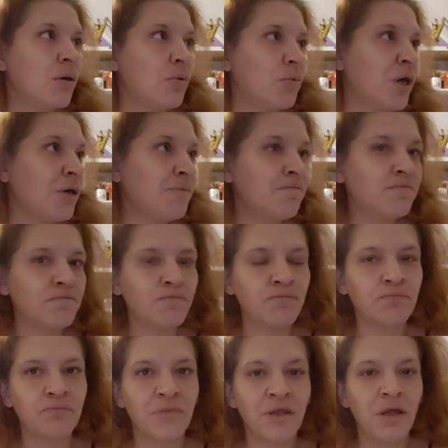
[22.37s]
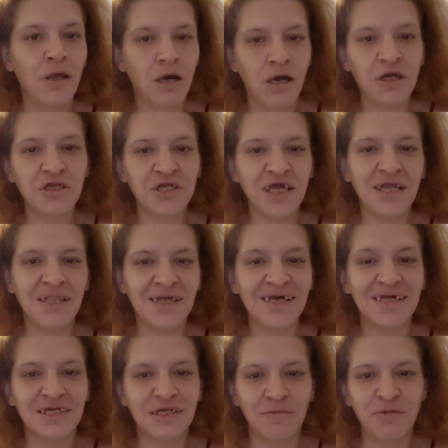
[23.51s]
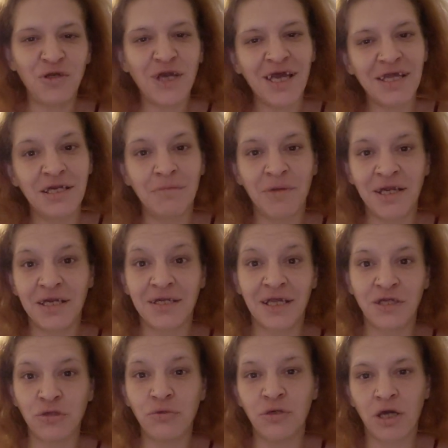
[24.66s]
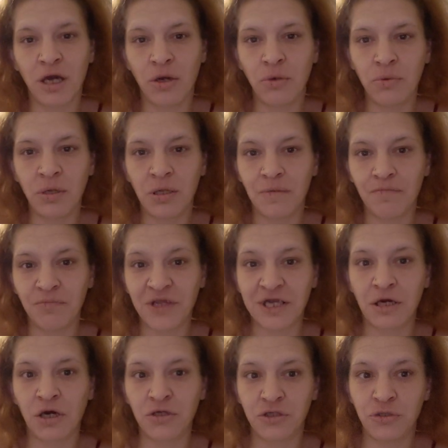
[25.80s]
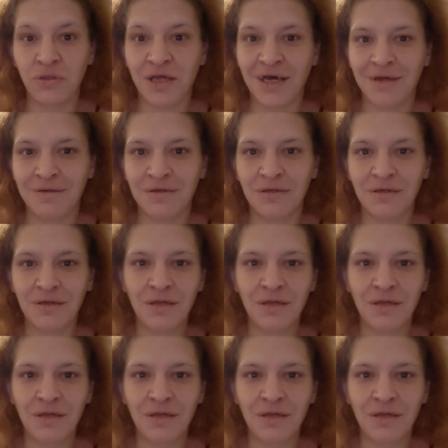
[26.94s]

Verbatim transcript: Well, I'm going to say this. If you got anybody that you know that calls you that,